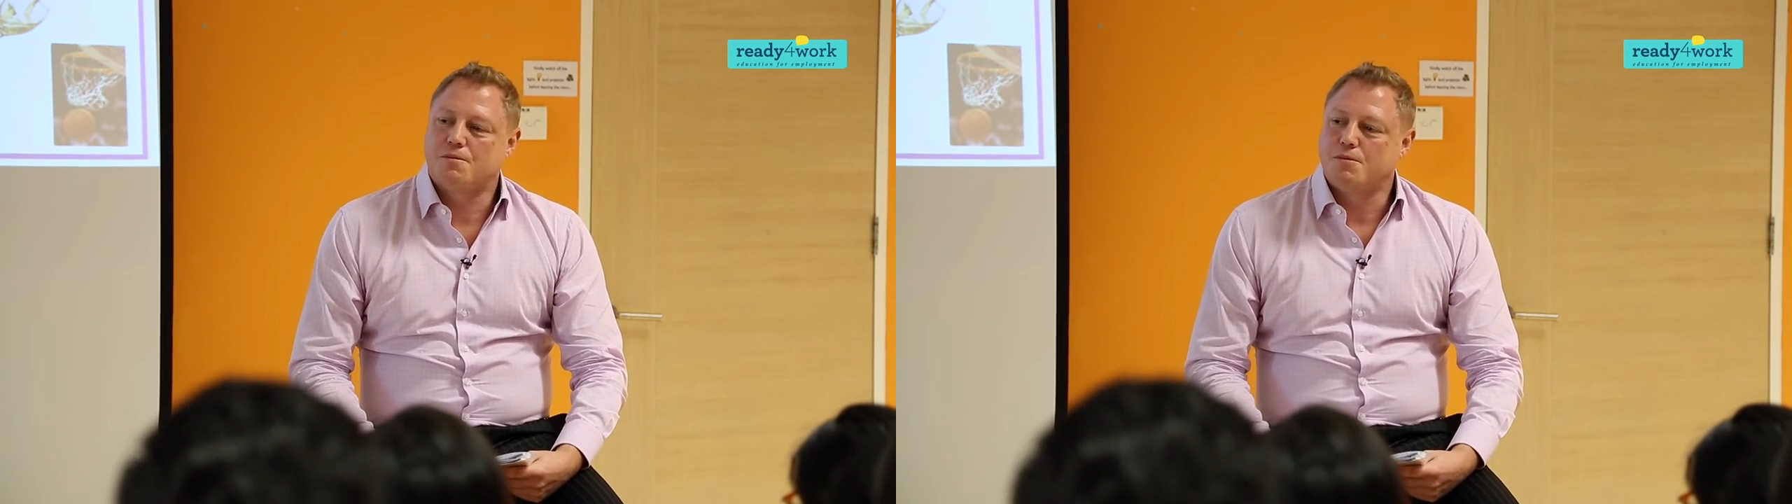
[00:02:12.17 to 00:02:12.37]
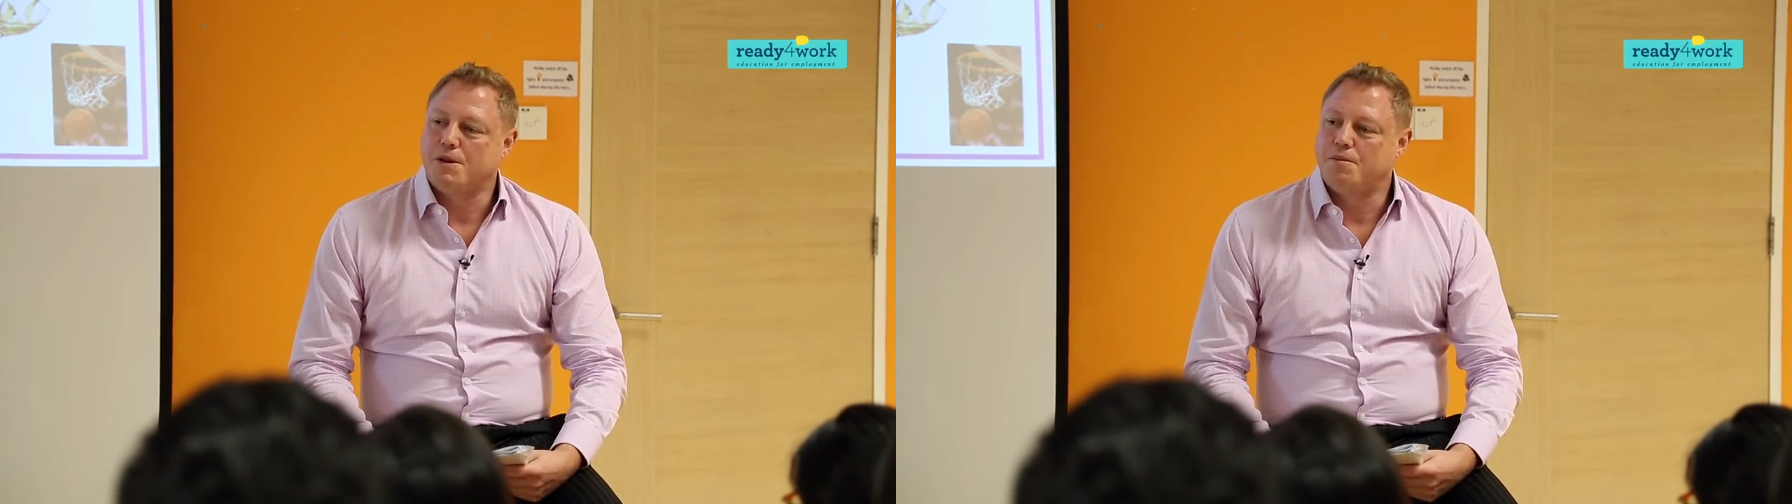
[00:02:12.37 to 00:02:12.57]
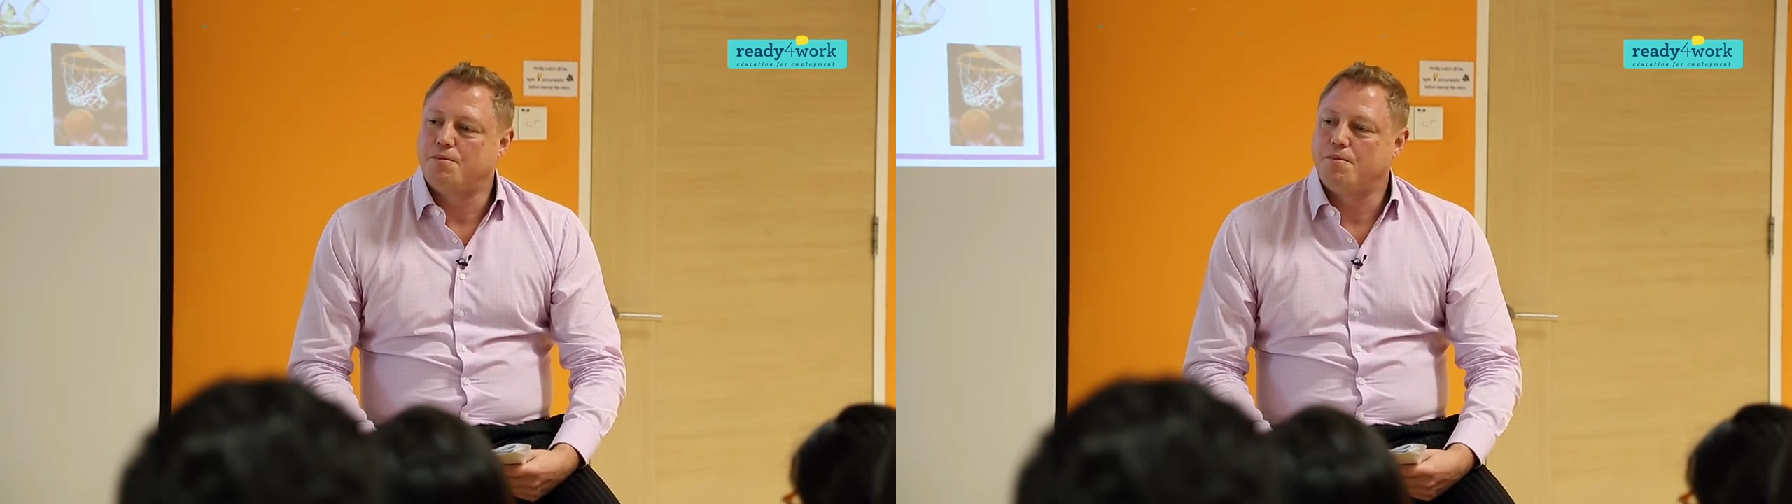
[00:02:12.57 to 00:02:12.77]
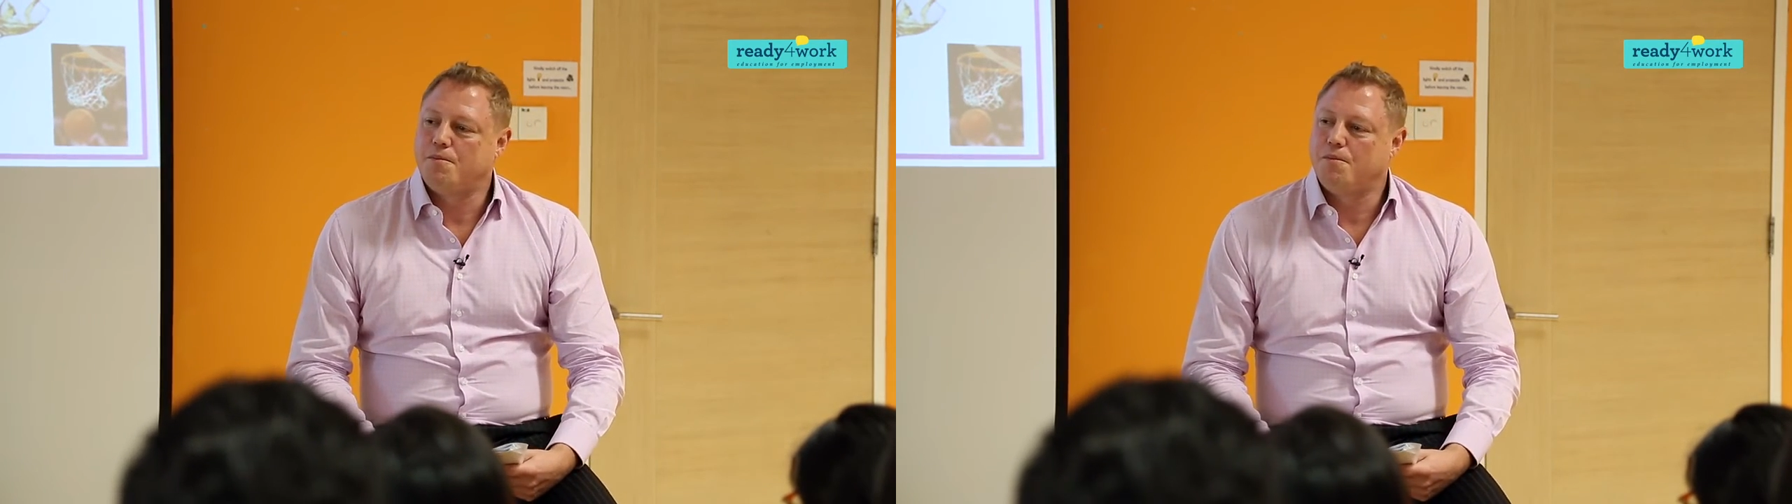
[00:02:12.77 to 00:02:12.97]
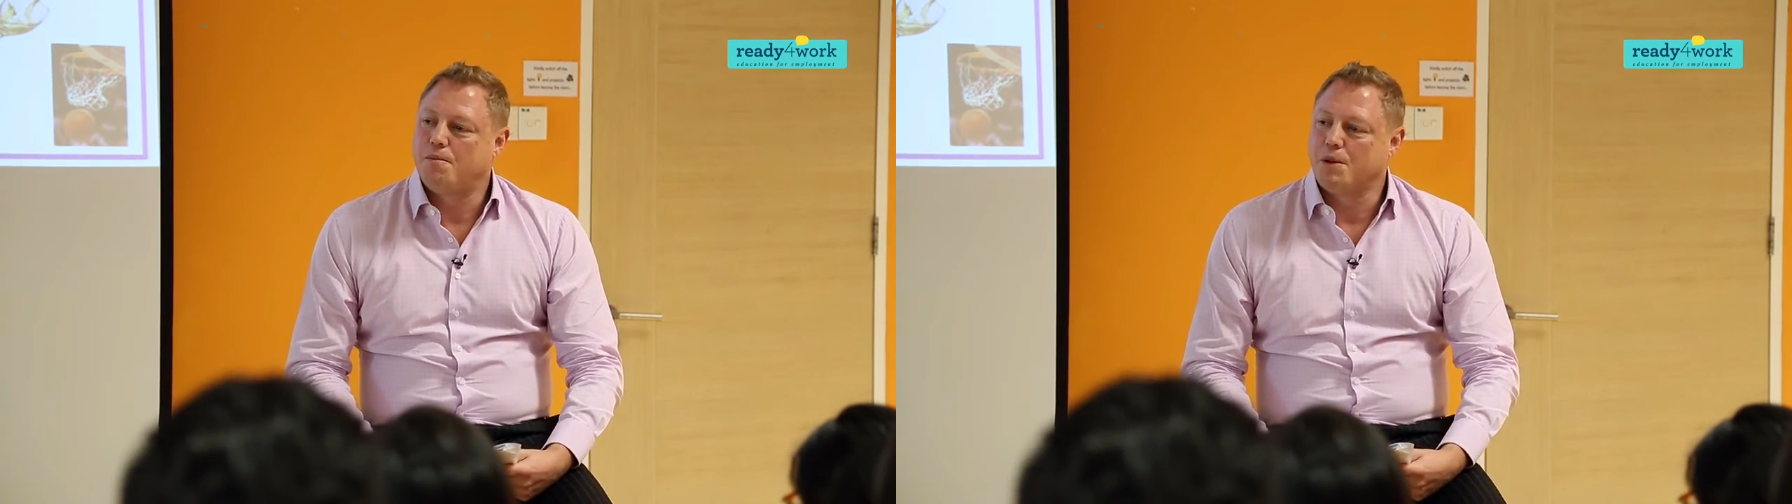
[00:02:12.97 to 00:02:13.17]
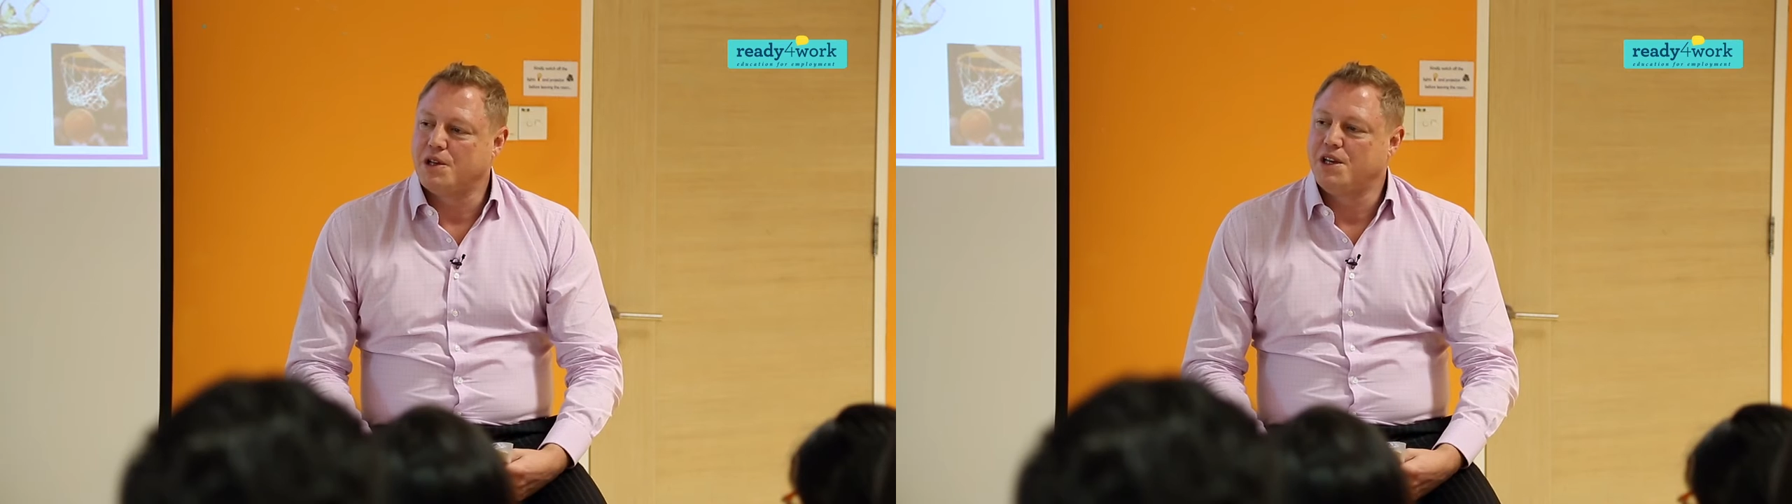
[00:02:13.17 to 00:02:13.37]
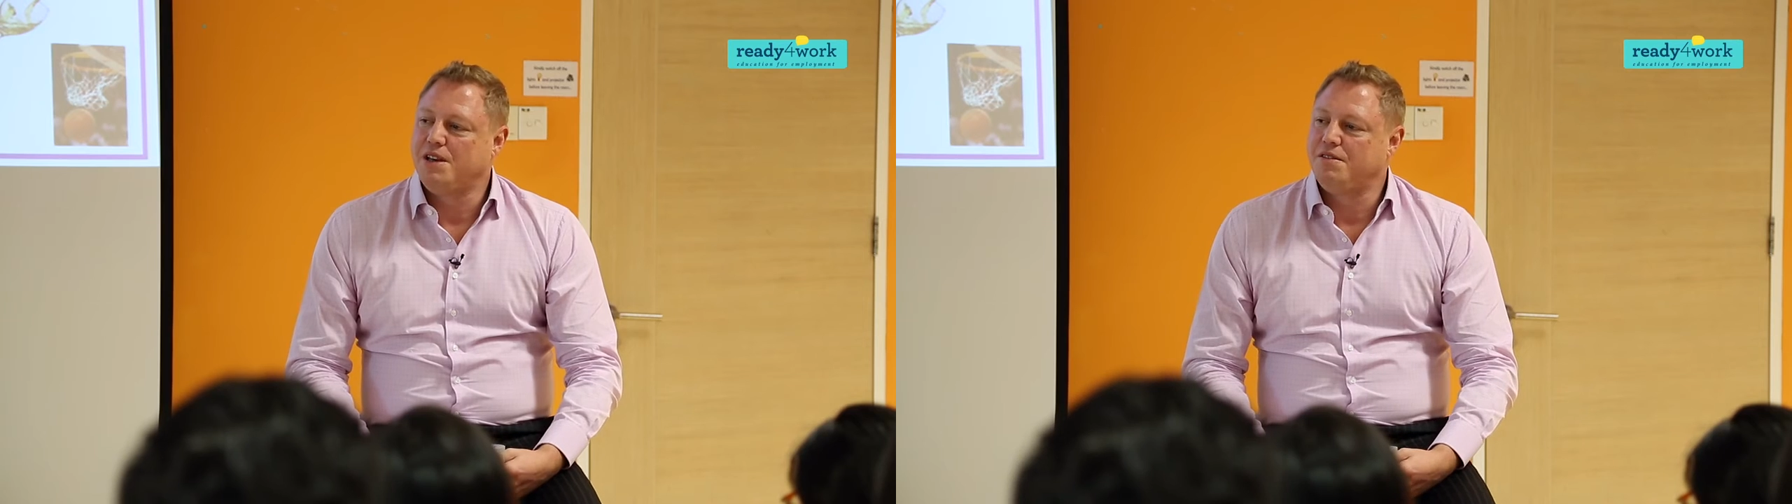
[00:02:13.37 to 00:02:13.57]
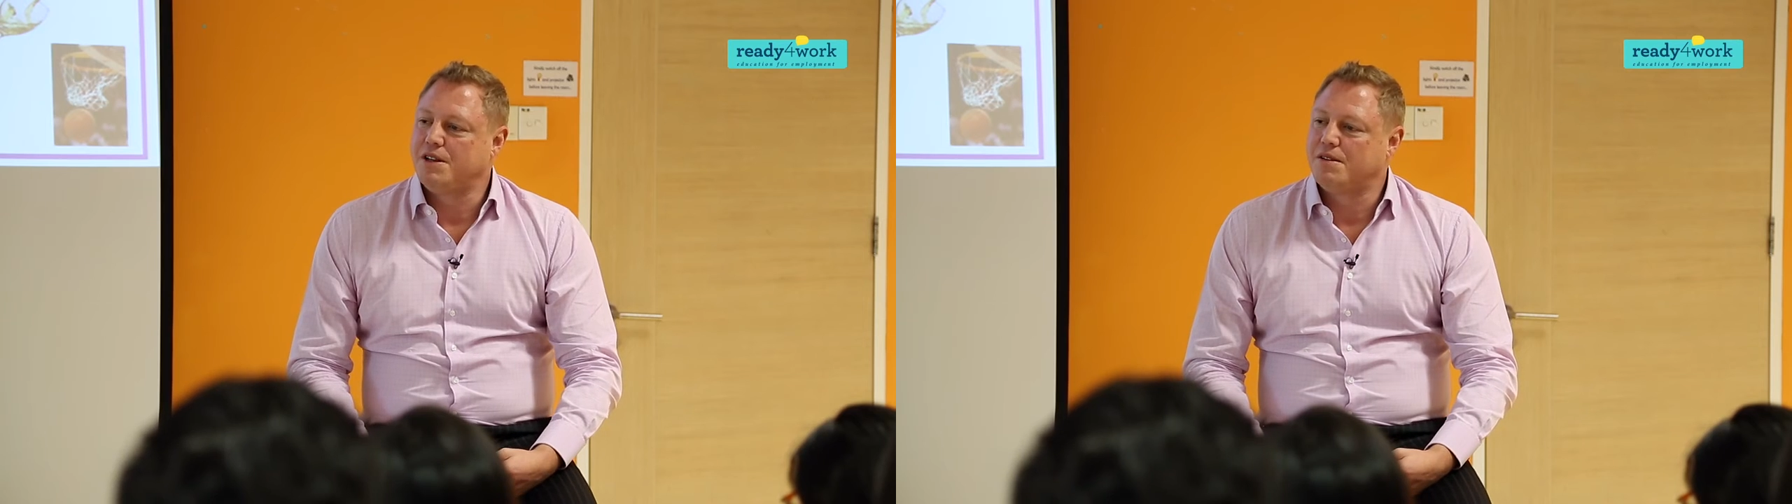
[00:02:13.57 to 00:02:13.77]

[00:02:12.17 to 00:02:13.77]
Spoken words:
we believe